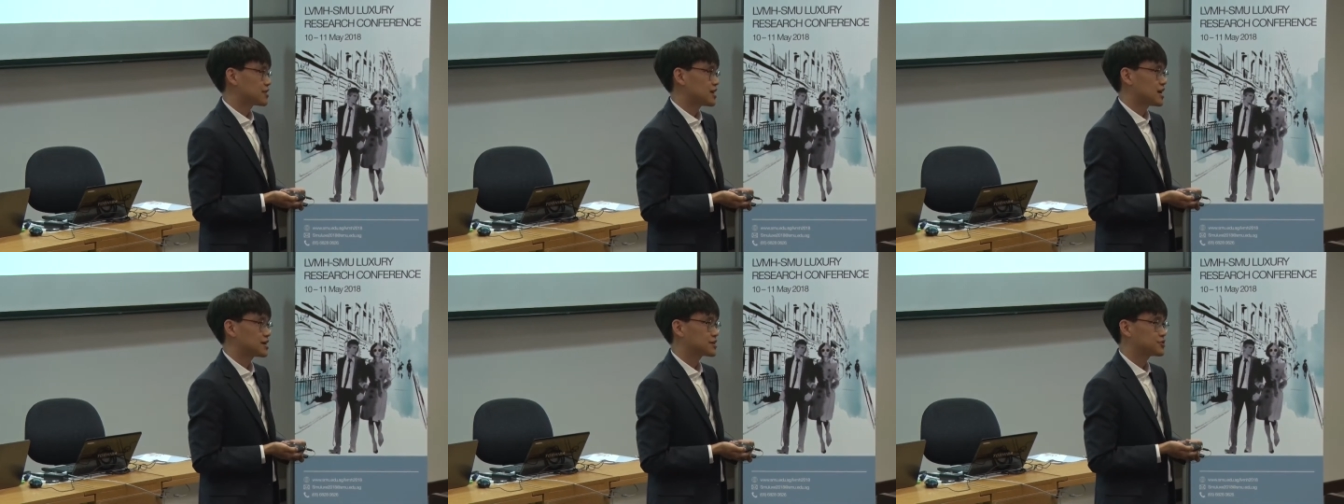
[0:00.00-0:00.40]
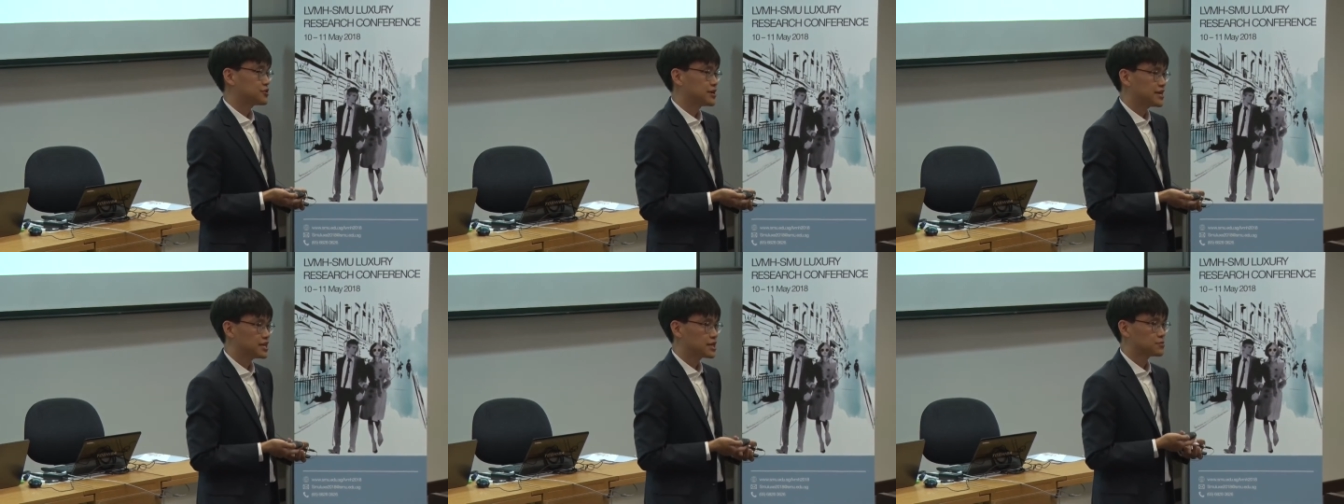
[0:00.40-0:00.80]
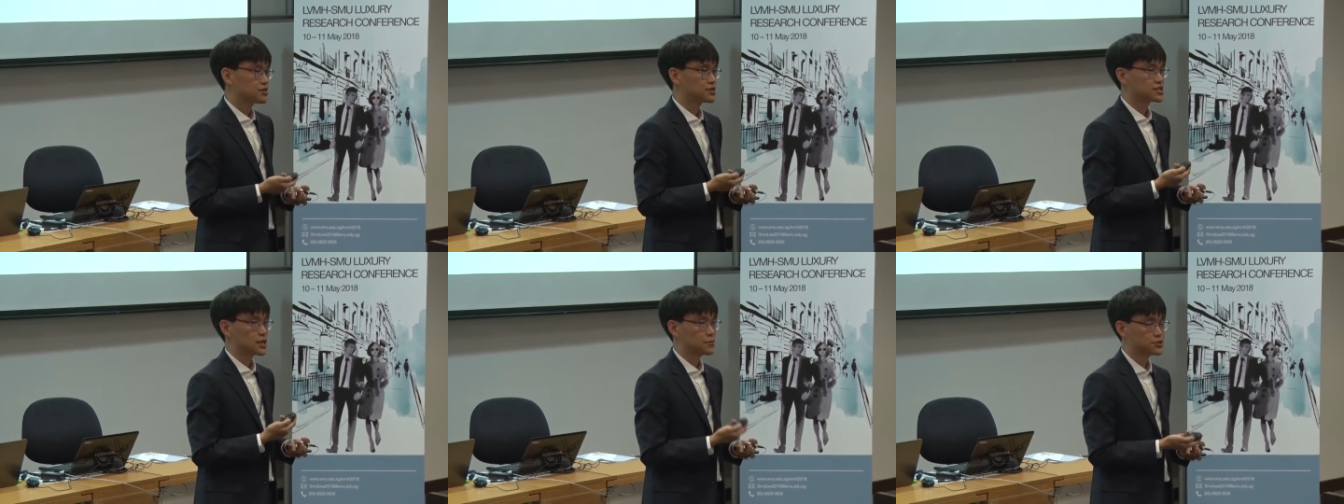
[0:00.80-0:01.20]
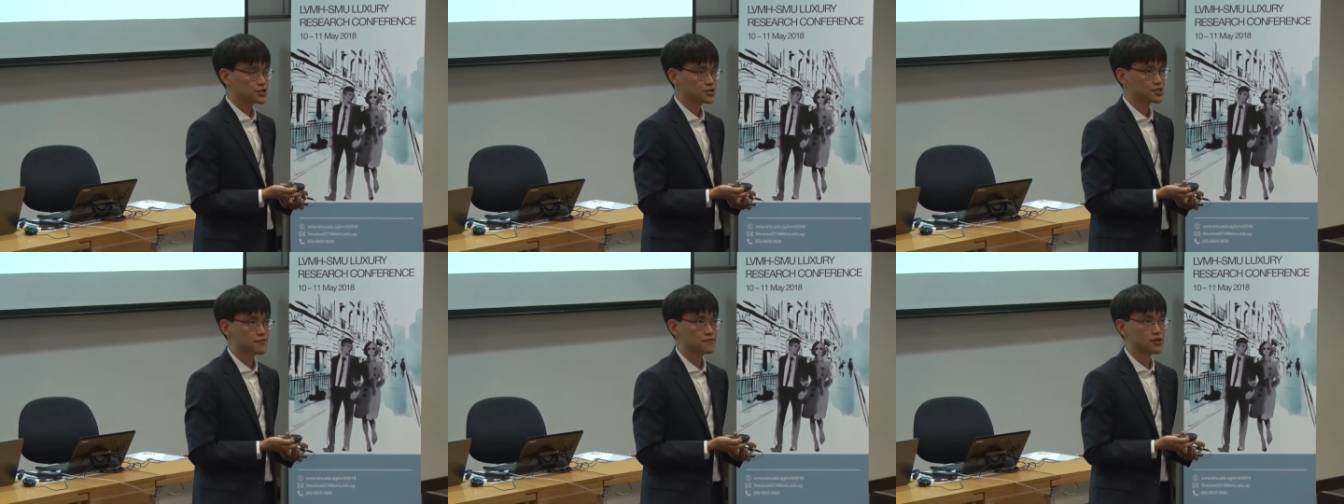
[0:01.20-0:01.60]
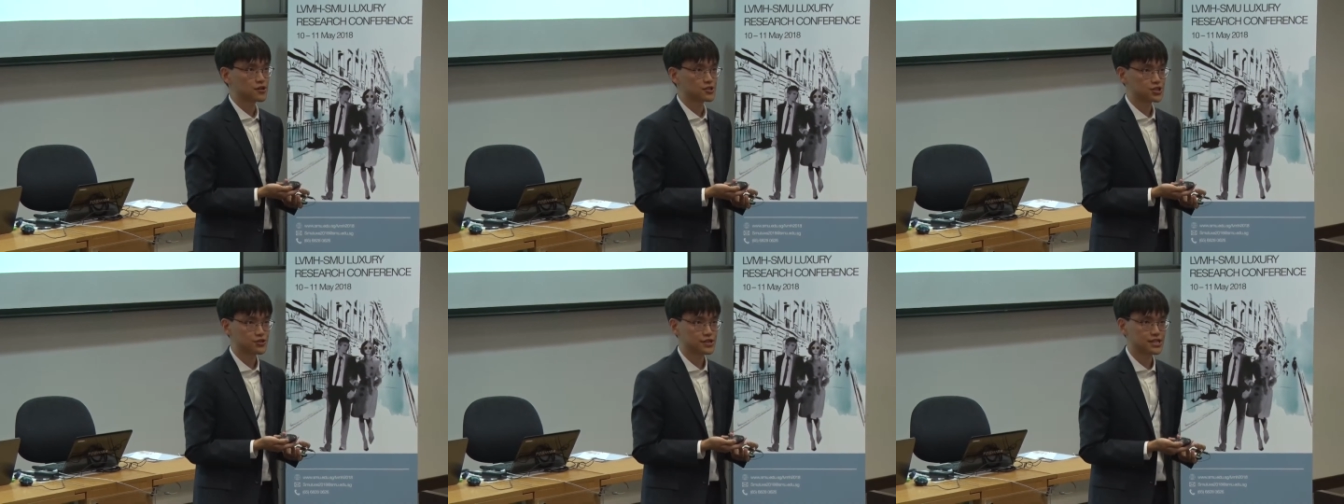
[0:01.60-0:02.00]
that creating perceptions of
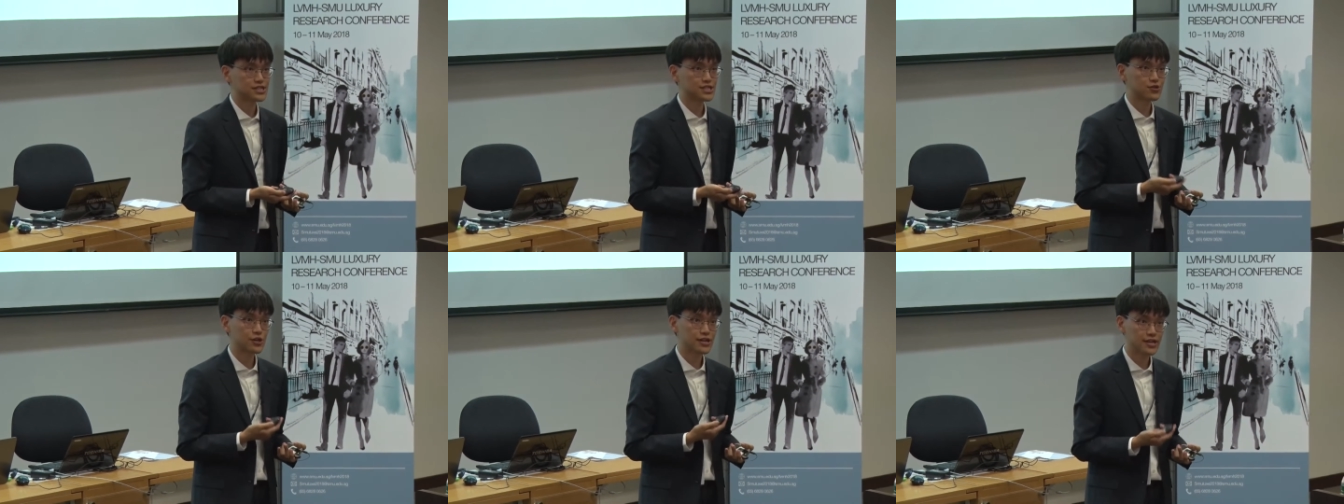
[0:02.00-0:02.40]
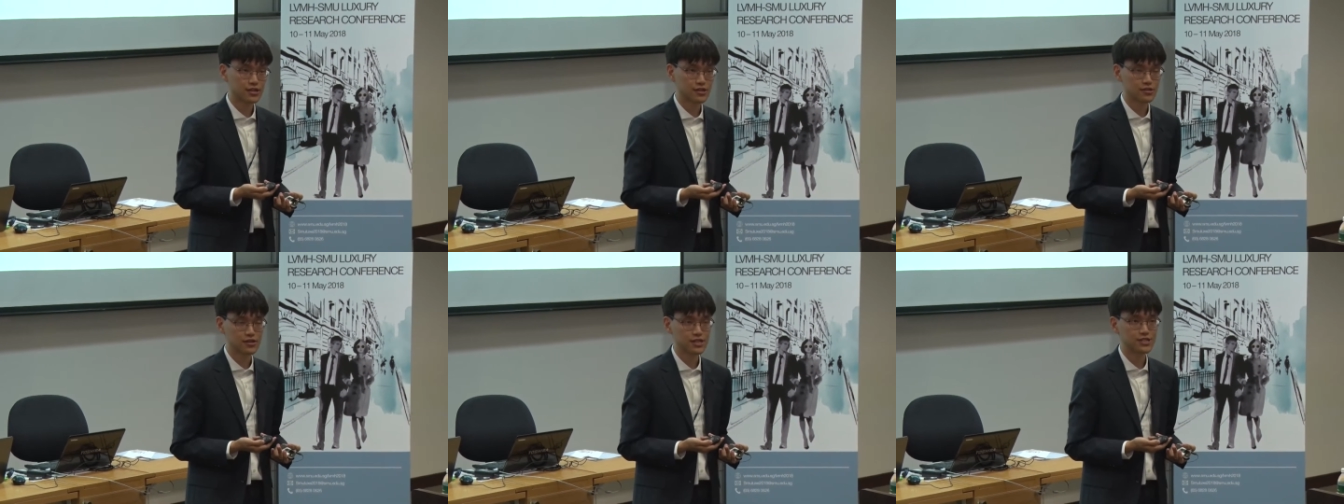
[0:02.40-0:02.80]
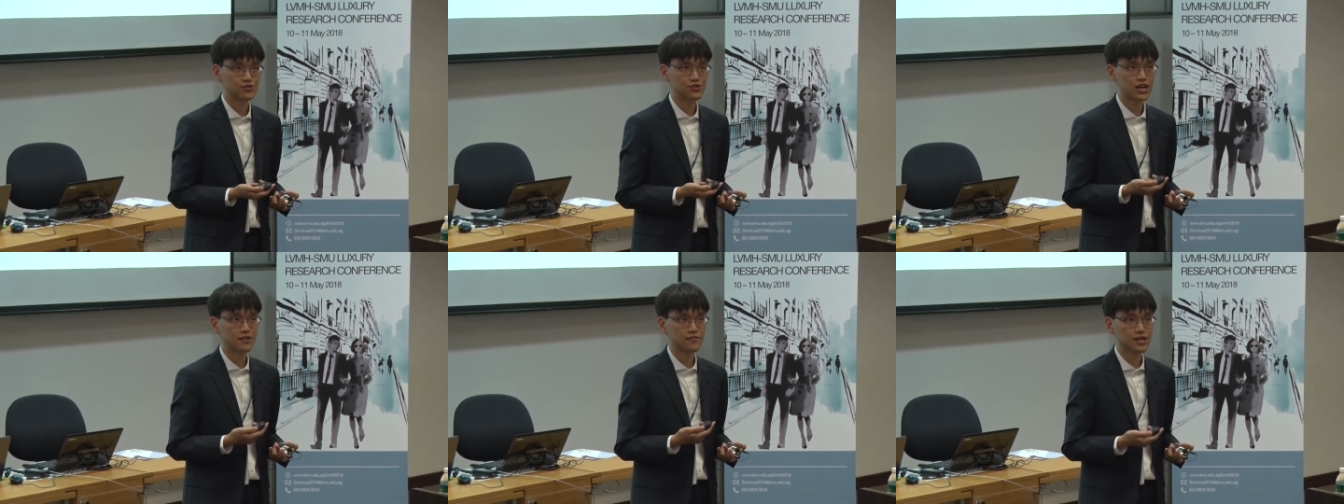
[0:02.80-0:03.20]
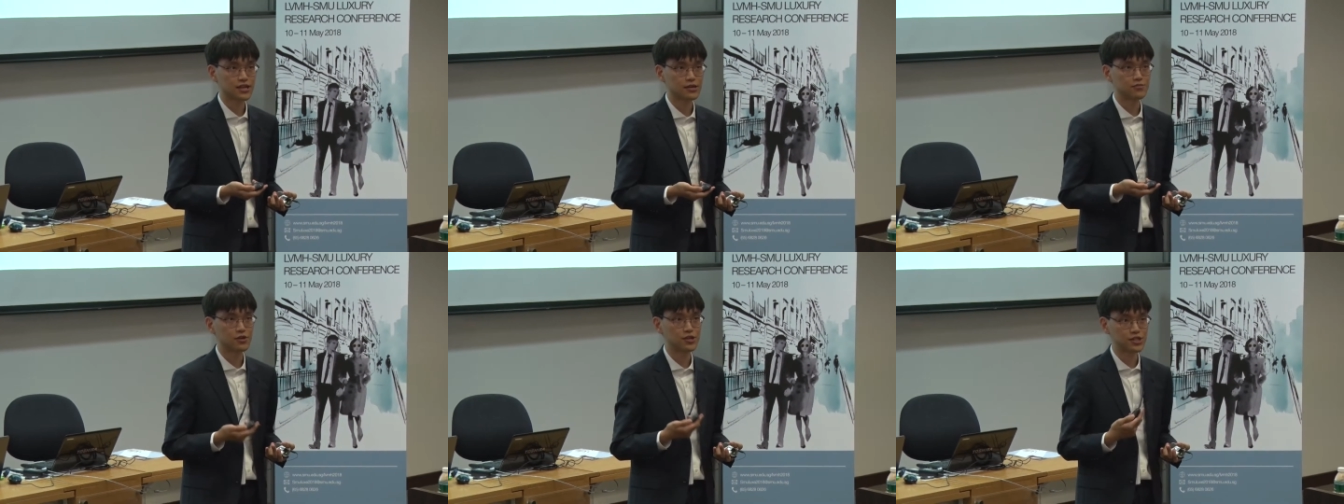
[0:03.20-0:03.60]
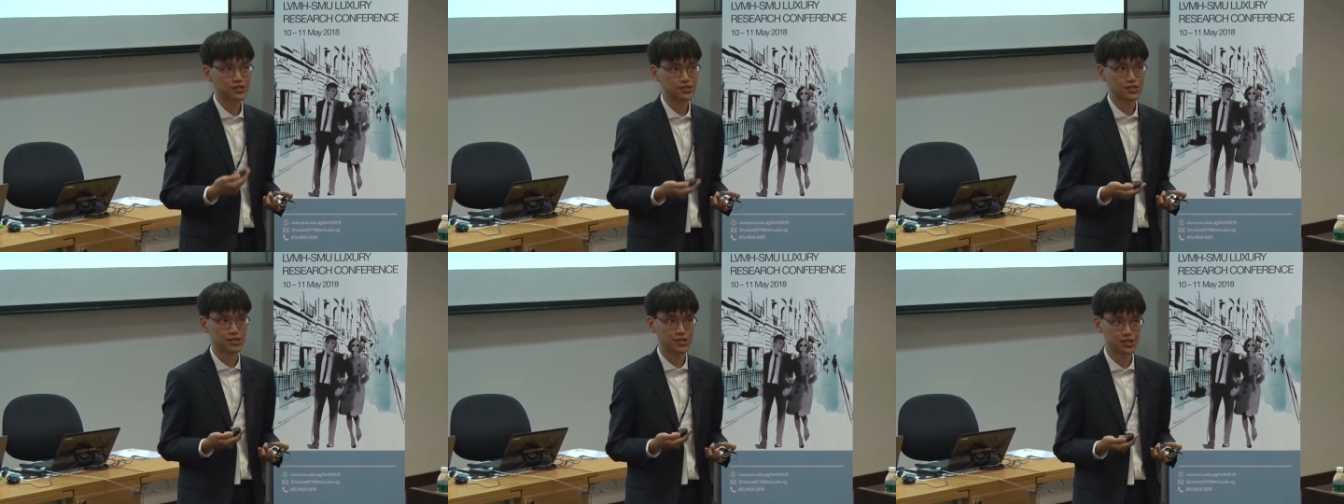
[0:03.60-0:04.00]
luxury is critical in driving
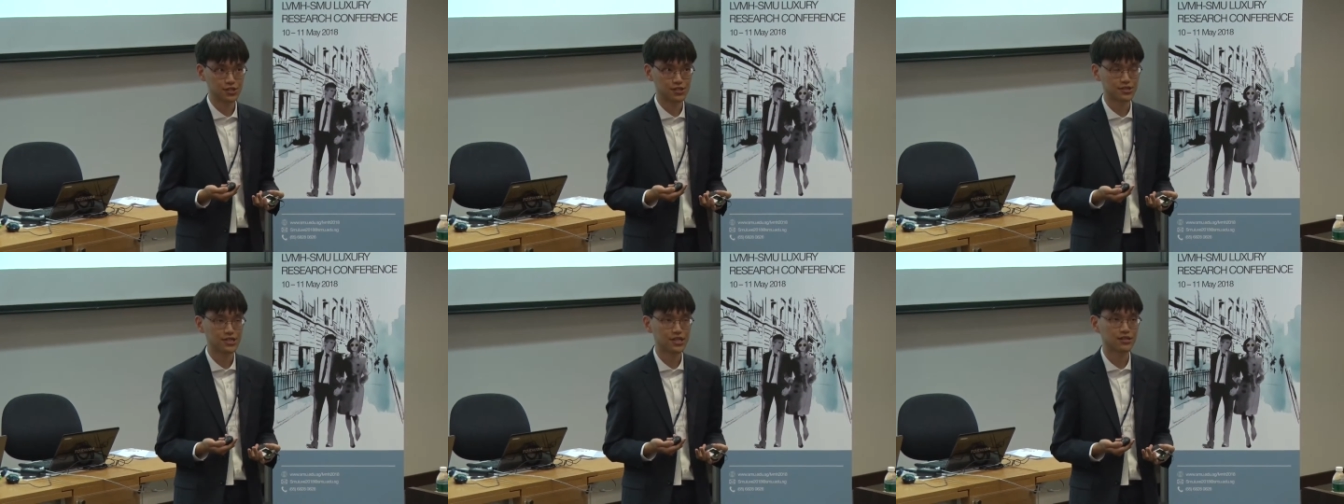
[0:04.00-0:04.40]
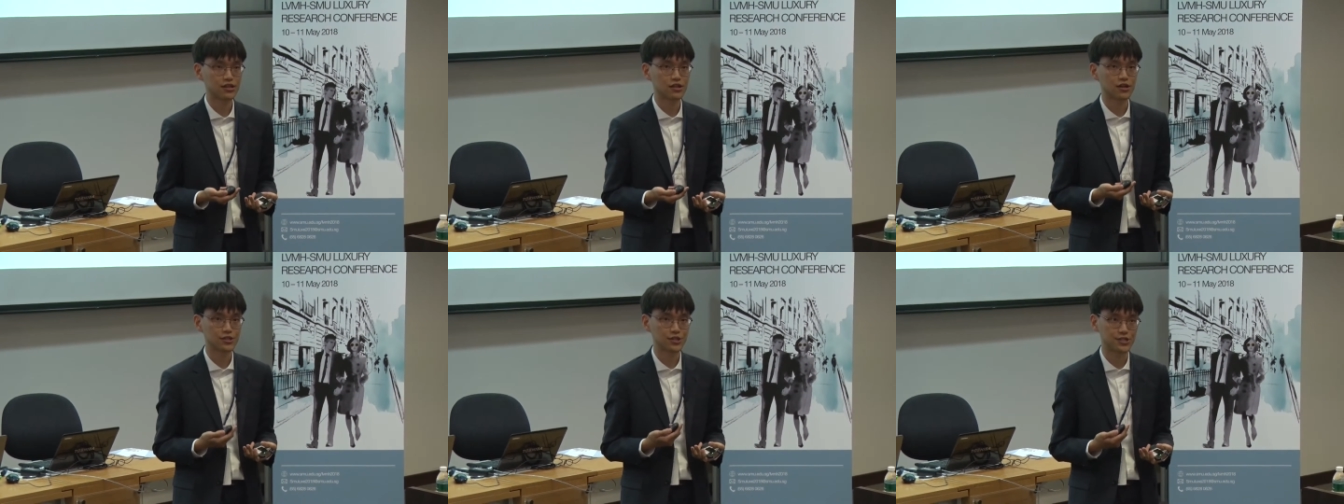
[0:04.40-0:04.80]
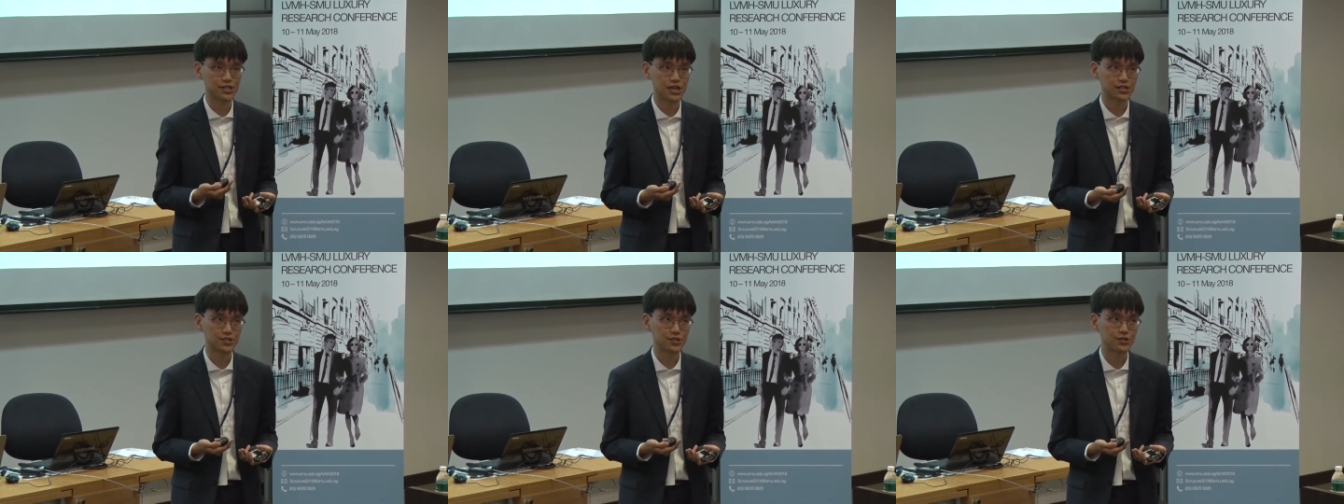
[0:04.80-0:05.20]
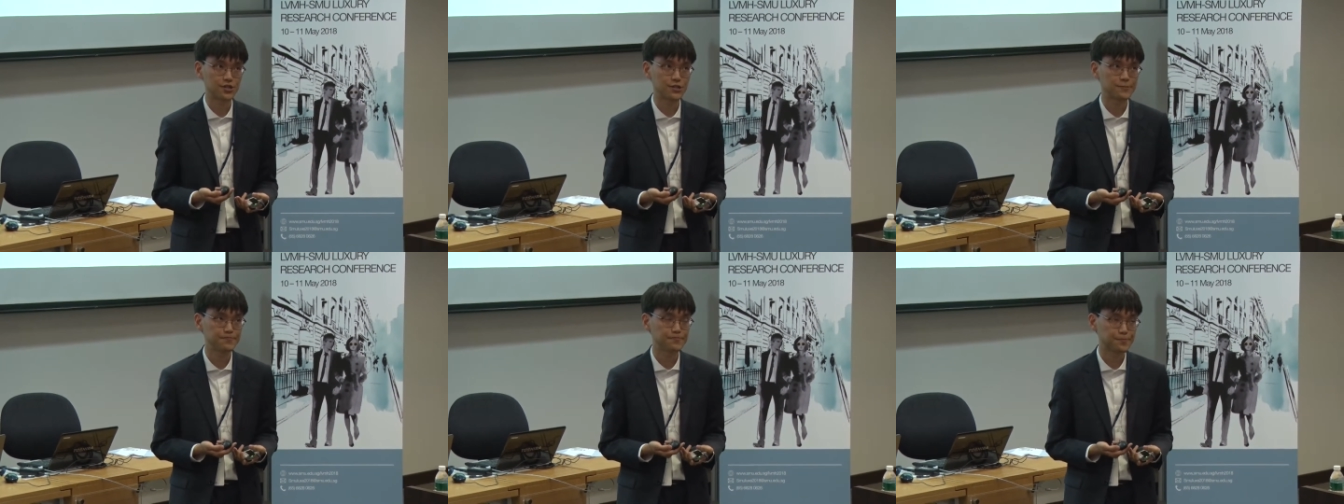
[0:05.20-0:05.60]
purchase decisions in the luxury sector.